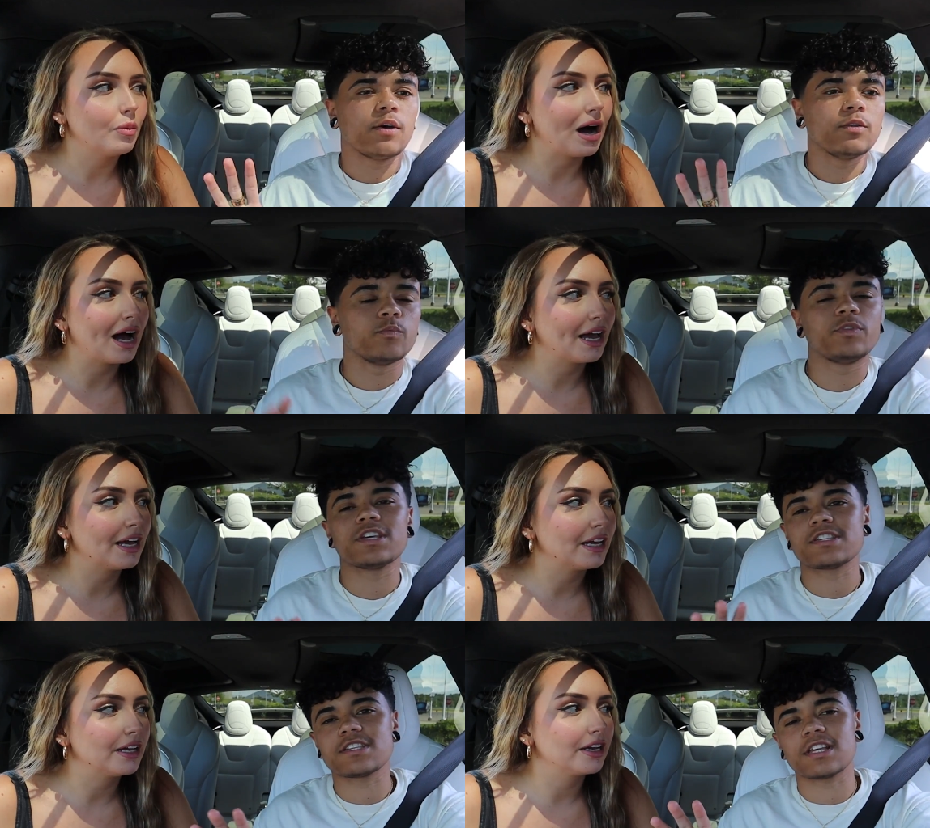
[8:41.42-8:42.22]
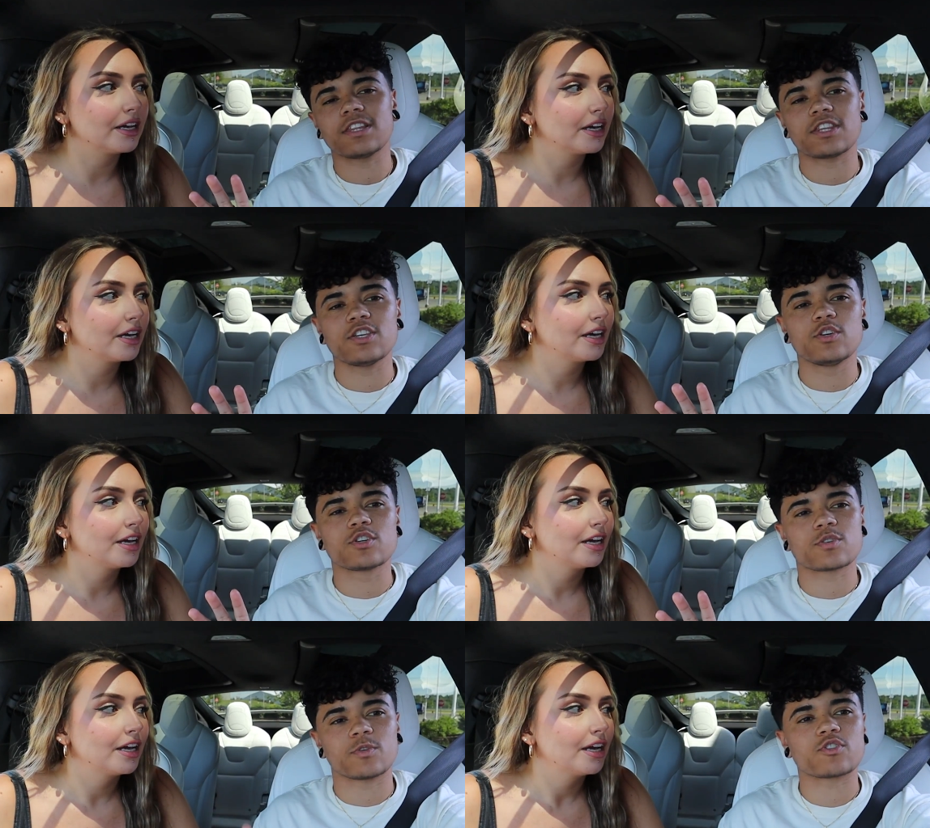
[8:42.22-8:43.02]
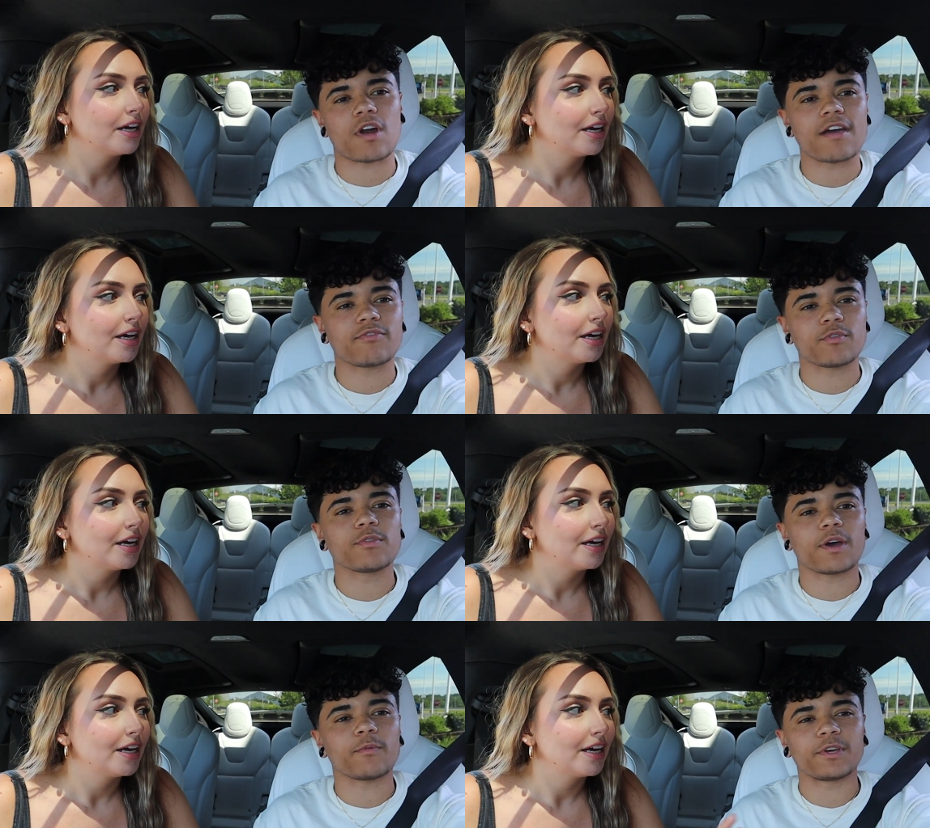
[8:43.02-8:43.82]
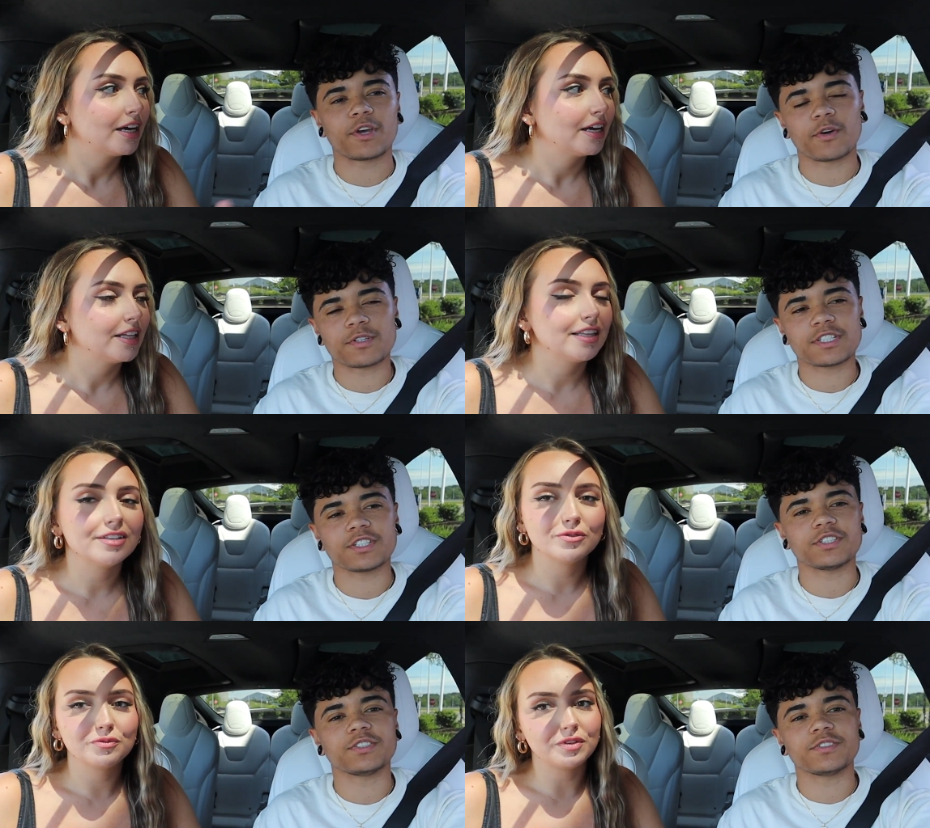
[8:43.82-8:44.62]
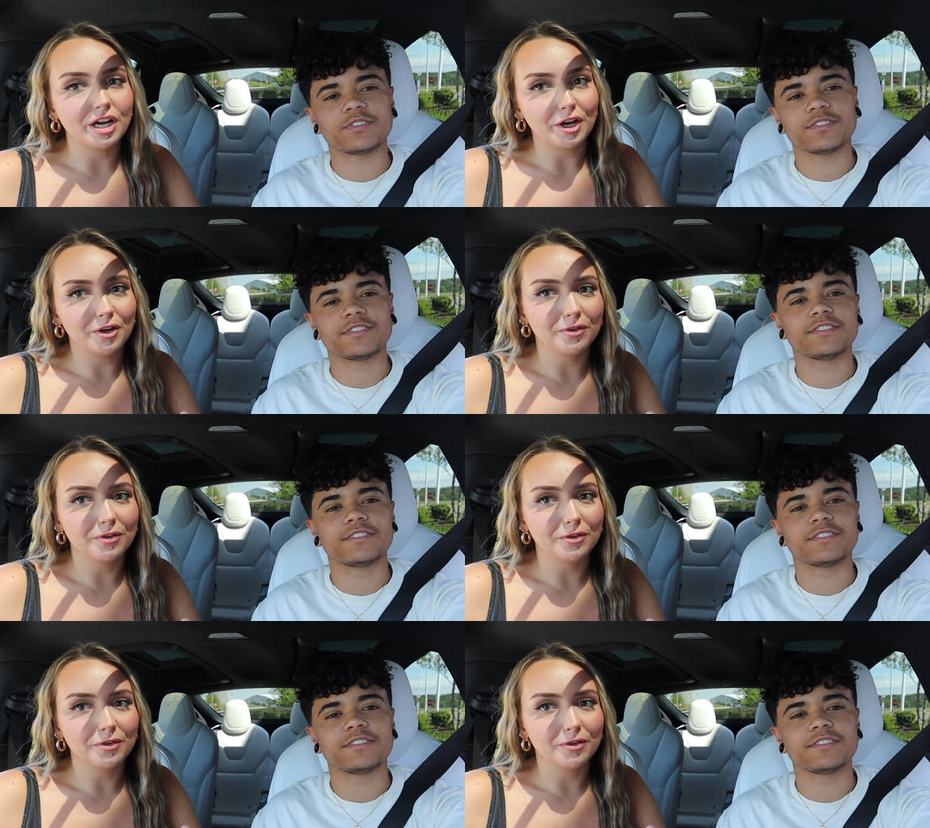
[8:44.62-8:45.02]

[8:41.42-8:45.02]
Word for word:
Speaker 1: Why? This isn't the usual drive-through that we go to. No.